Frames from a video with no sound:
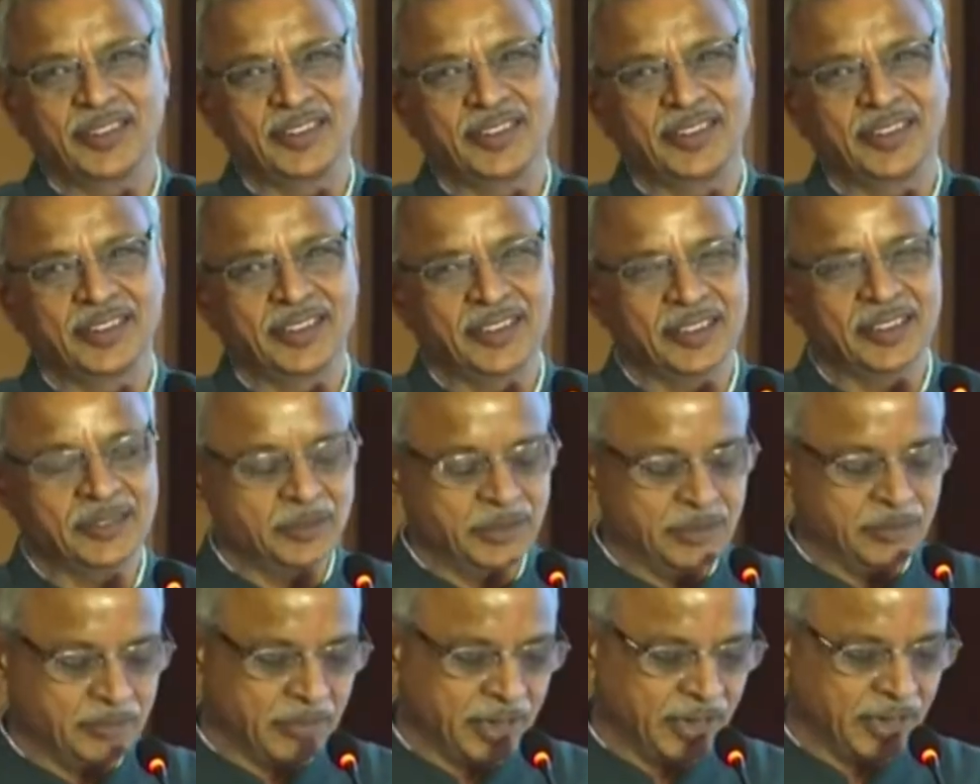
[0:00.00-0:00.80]
It has
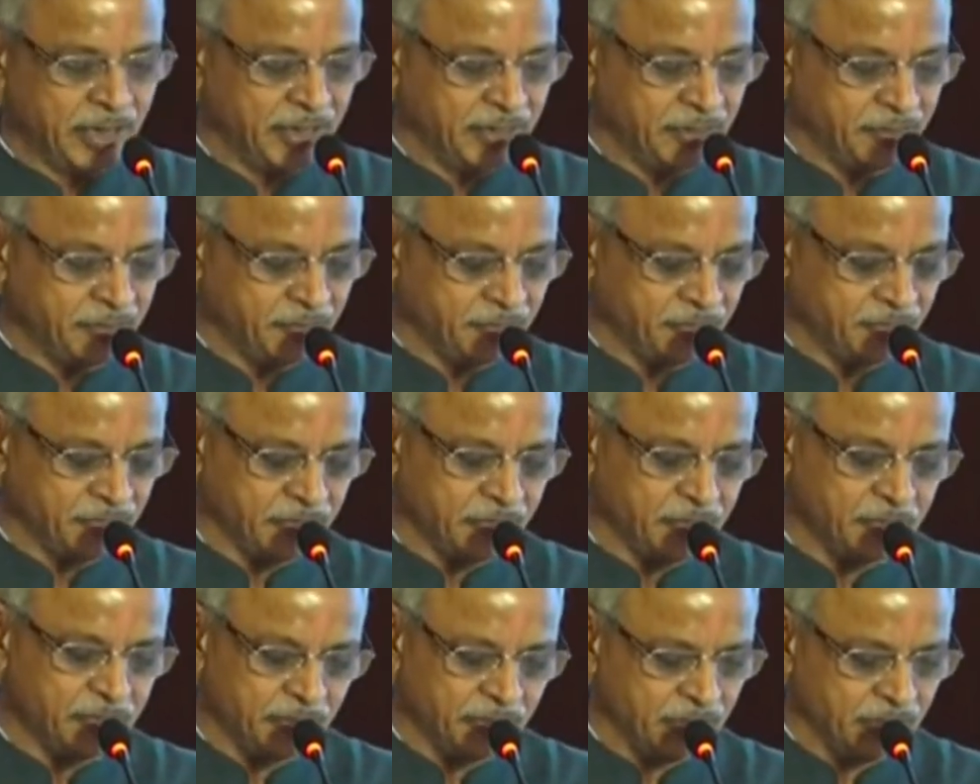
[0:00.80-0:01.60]
been my
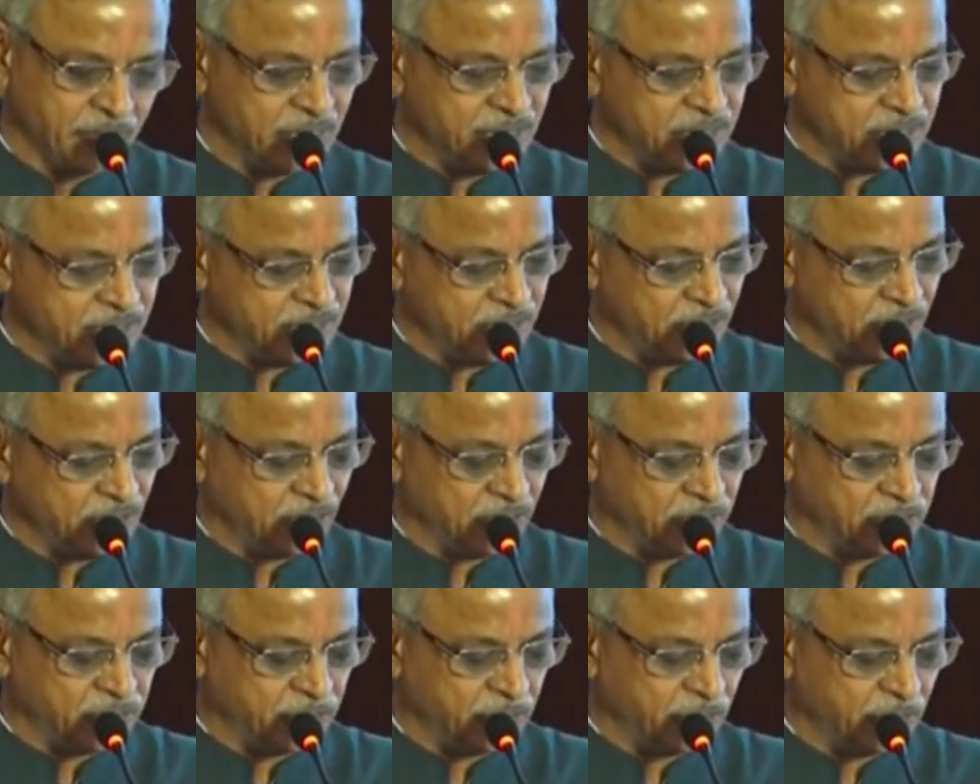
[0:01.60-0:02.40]
privilege
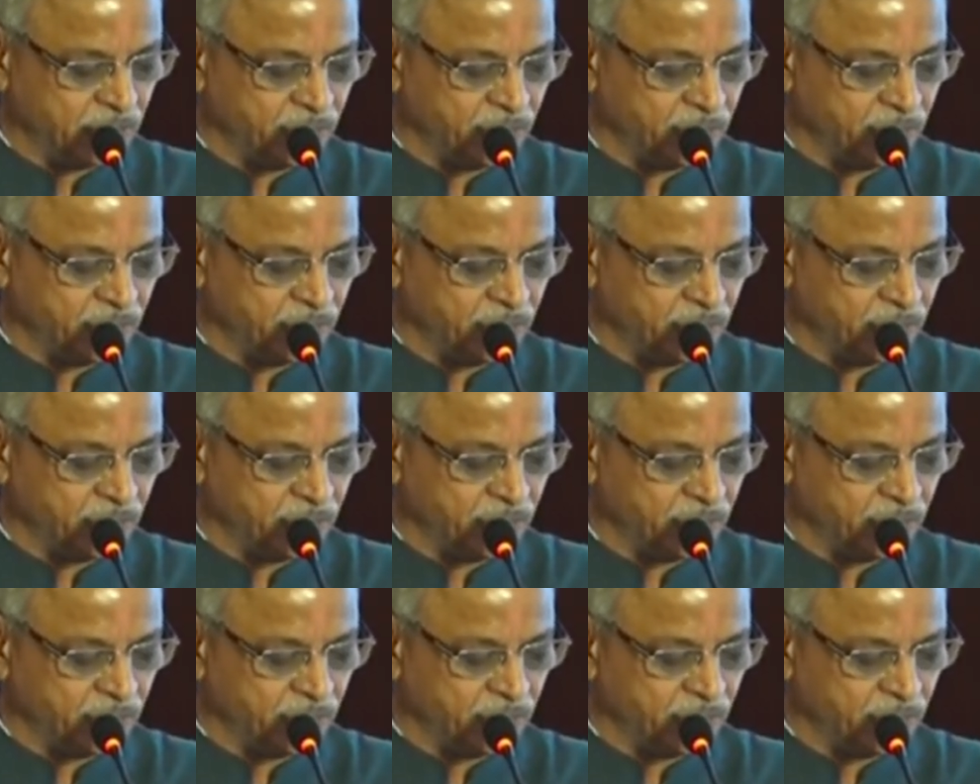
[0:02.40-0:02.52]
also.